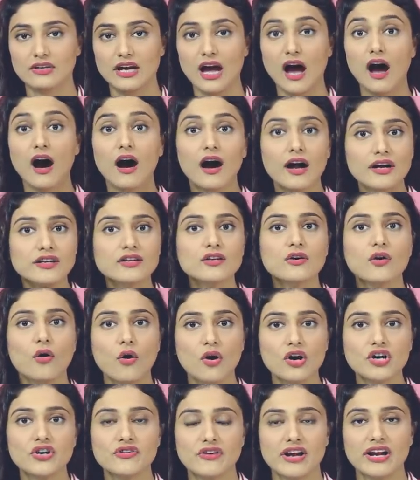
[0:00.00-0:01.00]

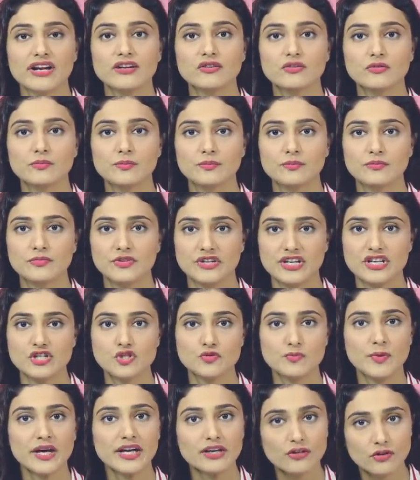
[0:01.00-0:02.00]
hardcore trying to
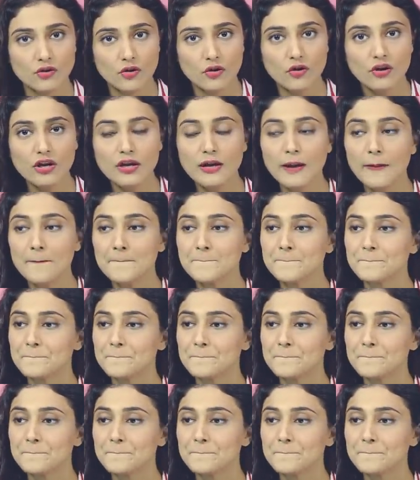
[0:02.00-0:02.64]
reach my goal,